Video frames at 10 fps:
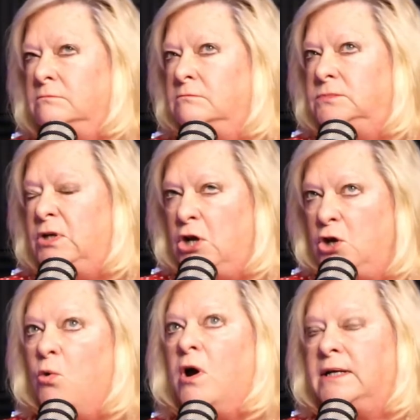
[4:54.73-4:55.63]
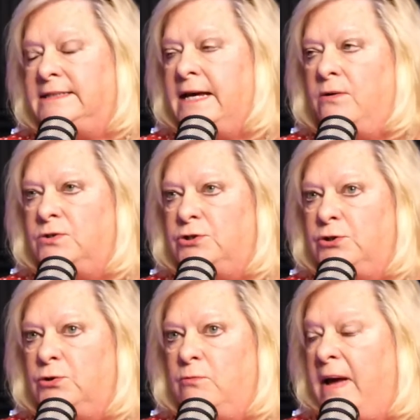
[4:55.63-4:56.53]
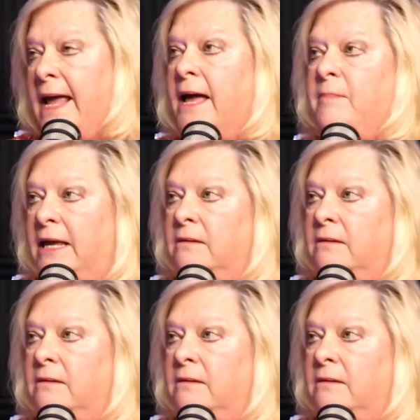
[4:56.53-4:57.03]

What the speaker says: New York down to Miami.